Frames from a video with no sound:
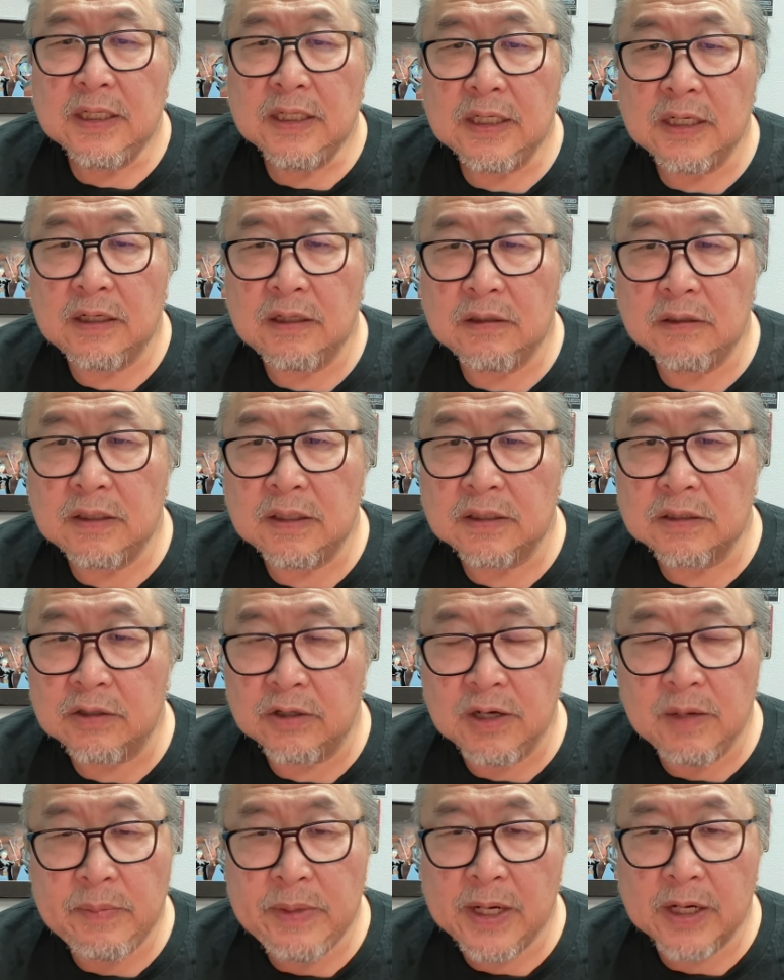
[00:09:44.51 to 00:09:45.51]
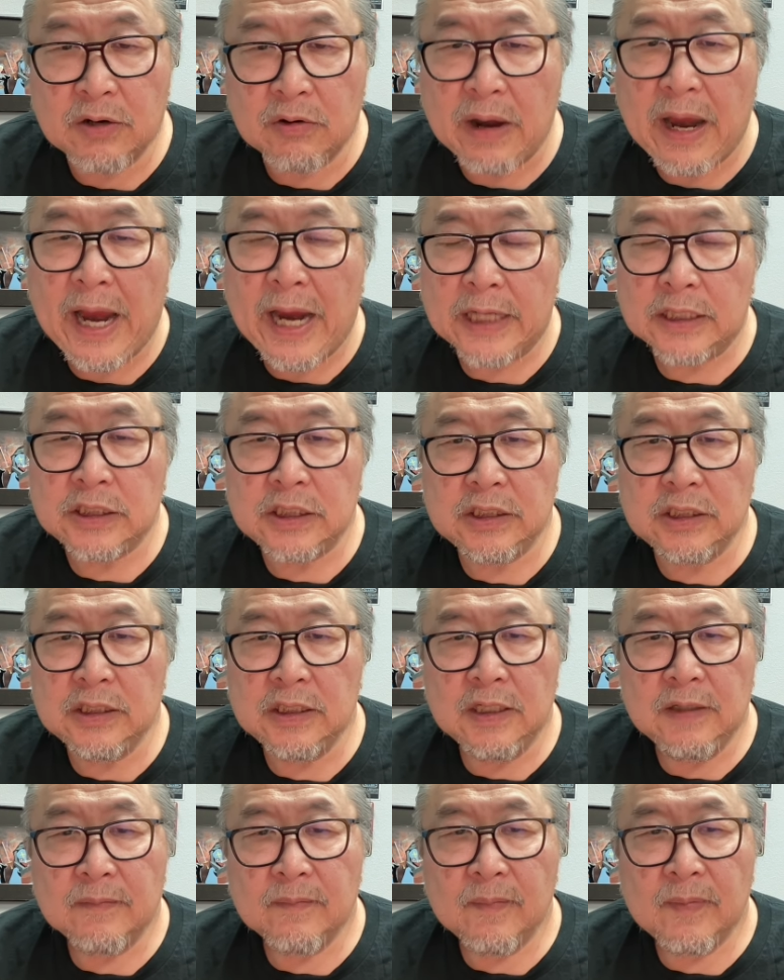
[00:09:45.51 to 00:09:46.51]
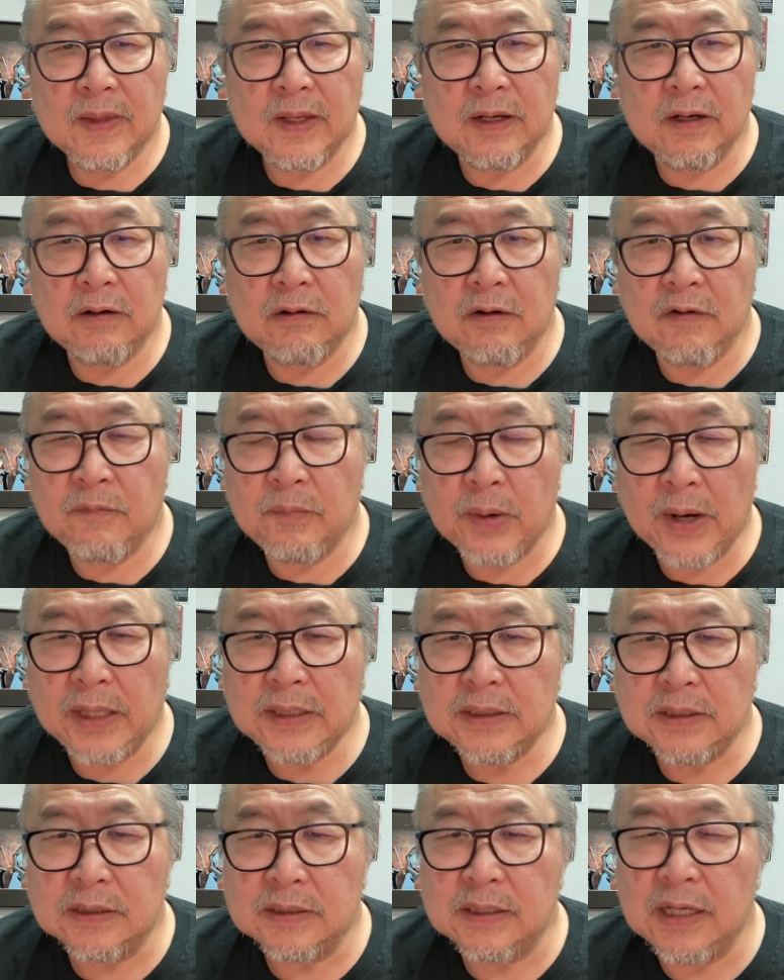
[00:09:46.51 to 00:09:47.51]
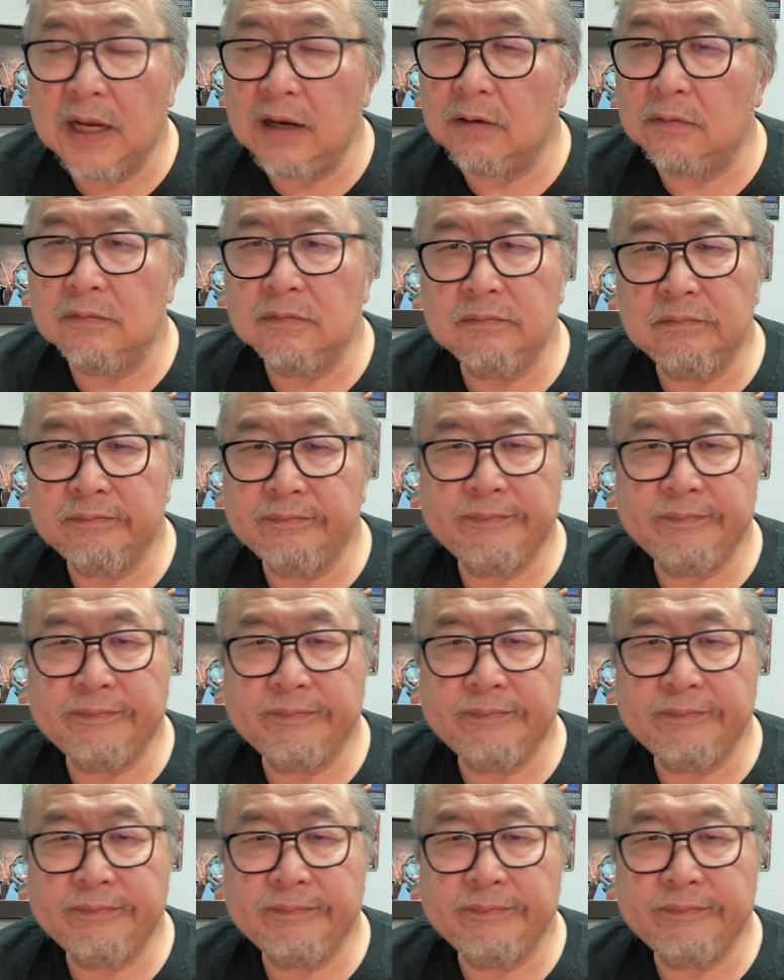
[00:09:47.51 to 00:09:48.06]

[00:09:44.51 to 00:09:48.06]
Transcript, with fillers: You know, there's going to be a crash. You know, of prices. Now,